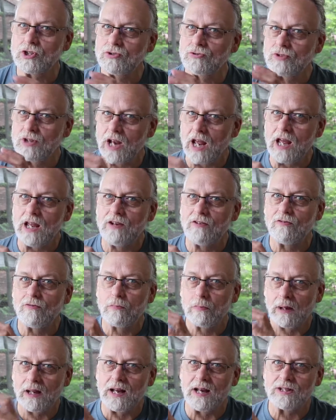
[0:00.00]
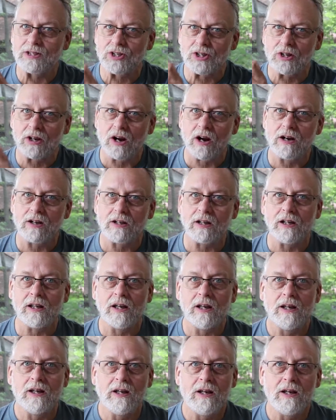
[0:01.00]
to native plants and gardening,